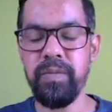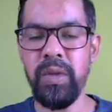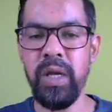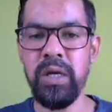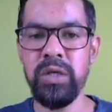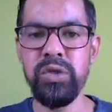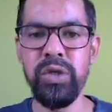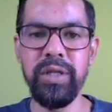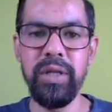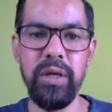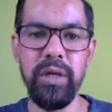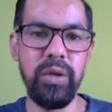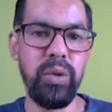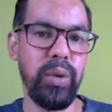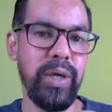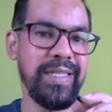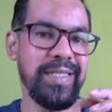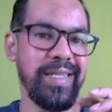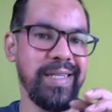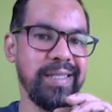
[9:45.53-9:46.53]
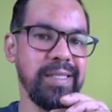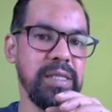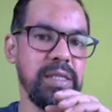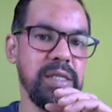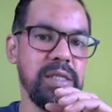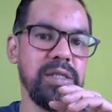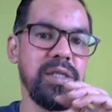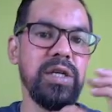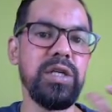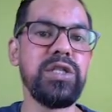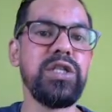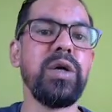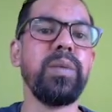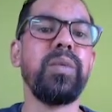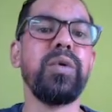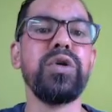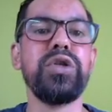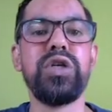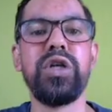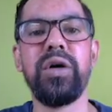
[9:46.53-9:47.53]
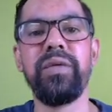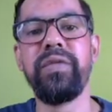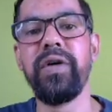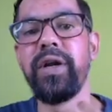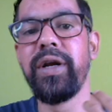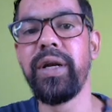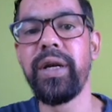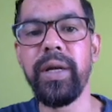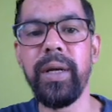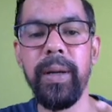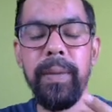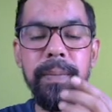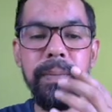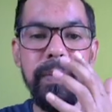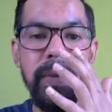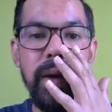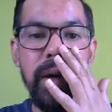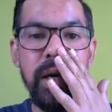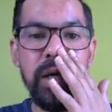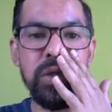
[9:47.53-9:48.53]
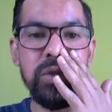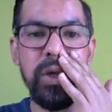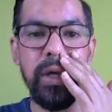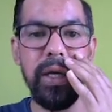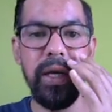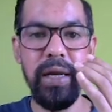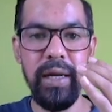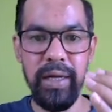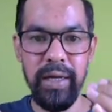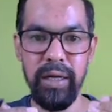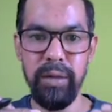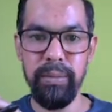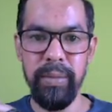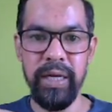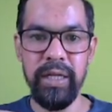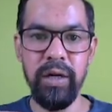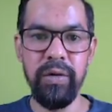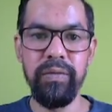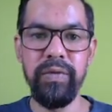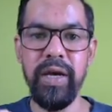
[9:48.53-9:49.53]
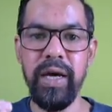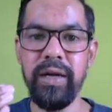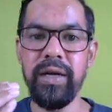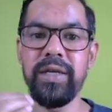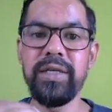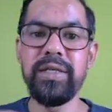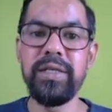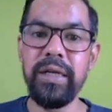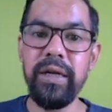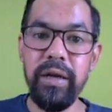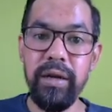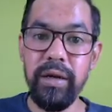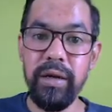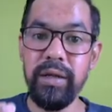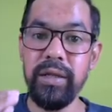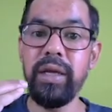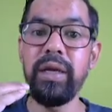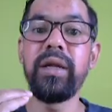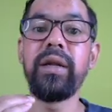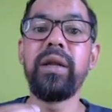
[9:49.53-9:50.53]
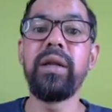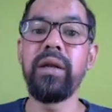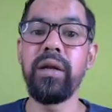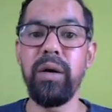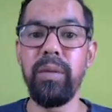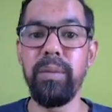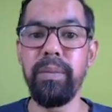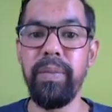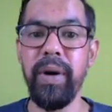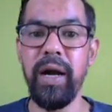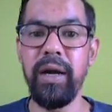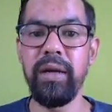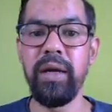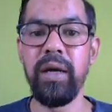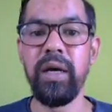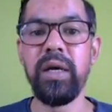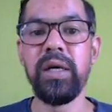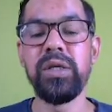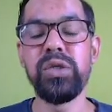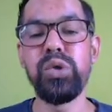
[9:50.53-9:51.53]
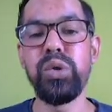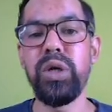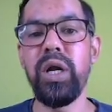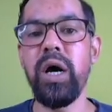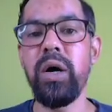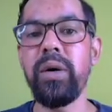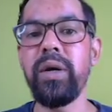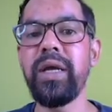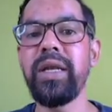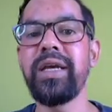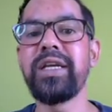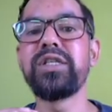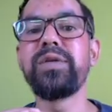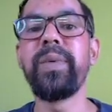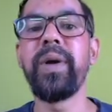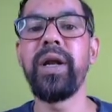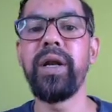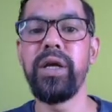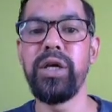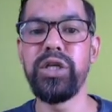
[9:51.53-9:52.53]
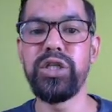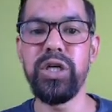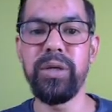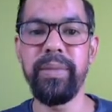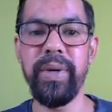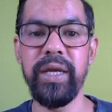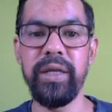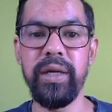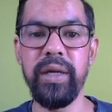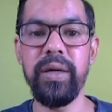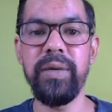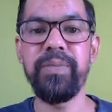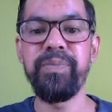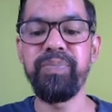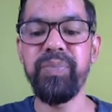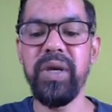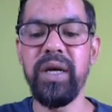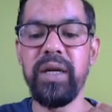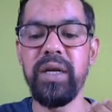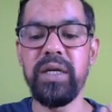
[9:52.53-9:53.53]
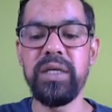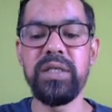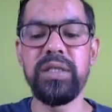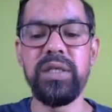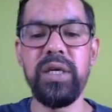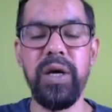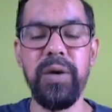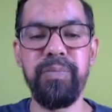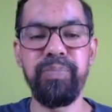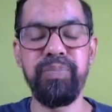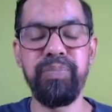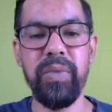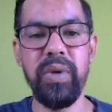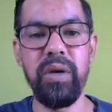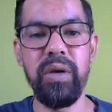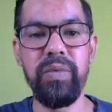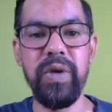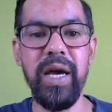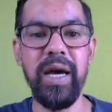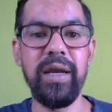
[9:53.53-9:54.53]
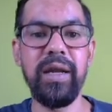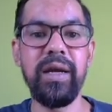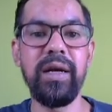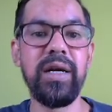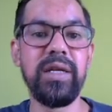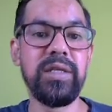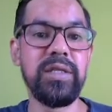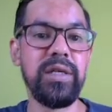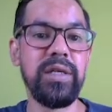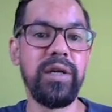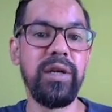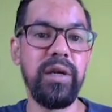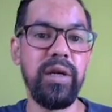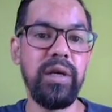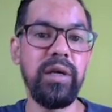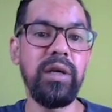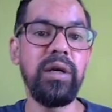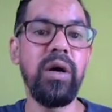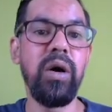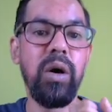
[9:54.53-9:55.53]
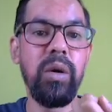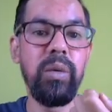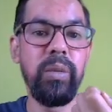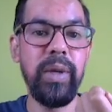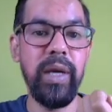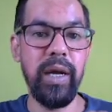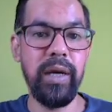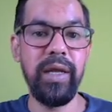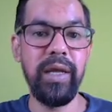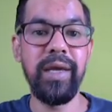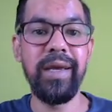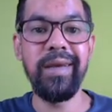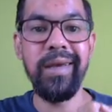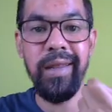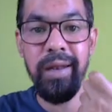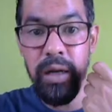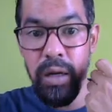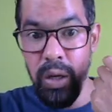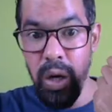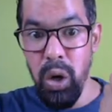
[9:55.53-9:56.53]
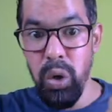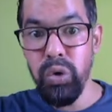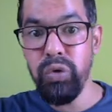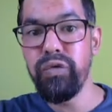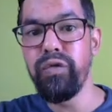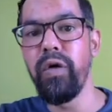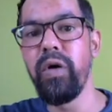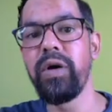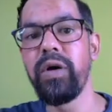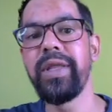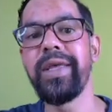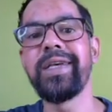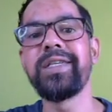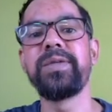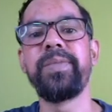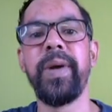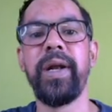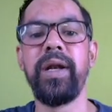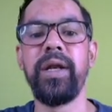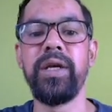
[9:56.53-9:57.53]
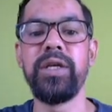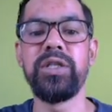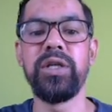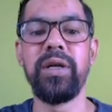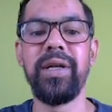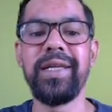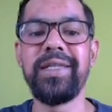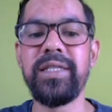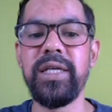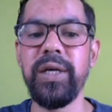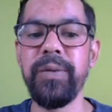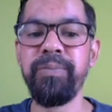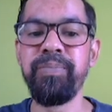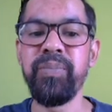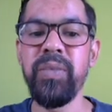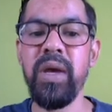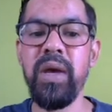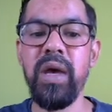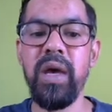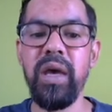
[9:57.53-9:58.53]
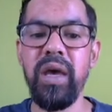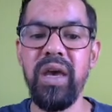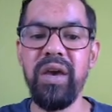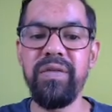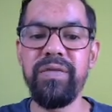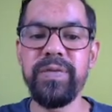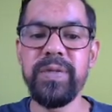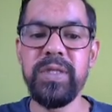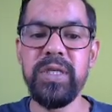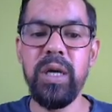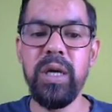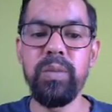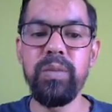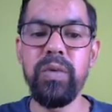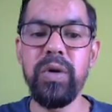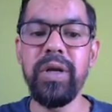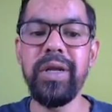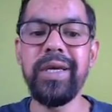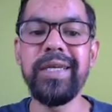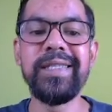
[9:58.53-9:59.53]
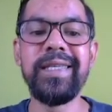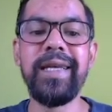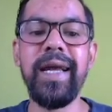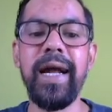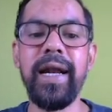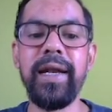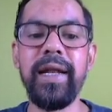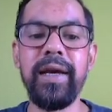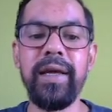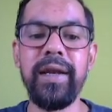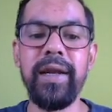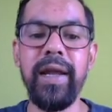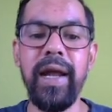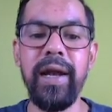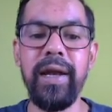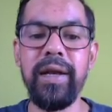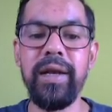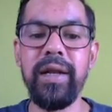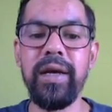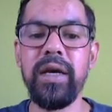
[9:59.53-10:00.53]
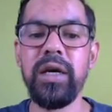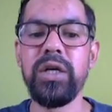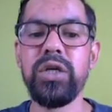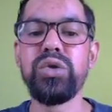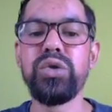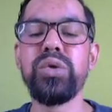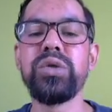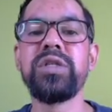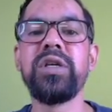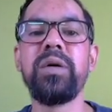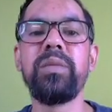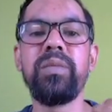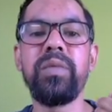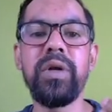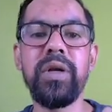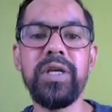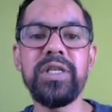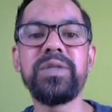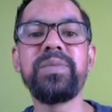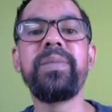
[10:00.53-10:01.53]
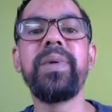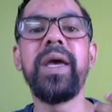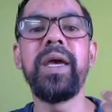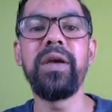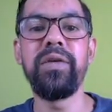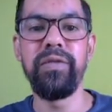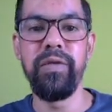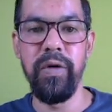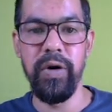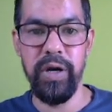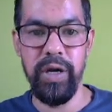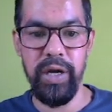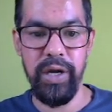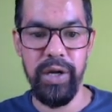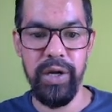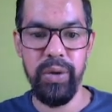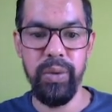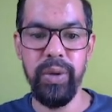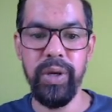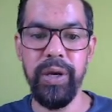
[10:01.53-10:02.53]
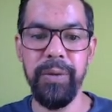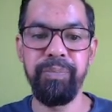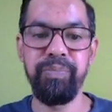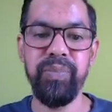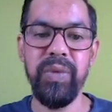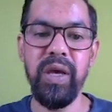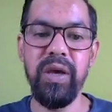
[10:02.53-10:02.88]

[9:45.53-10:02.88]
So you can say this is just opposite of your income. So in income method we are considering the income part. So now in expenditure method, it is we are considering or we are taking in account for the expenditure. Let's say if someone is getting rent, so someone is paying for it. Okay,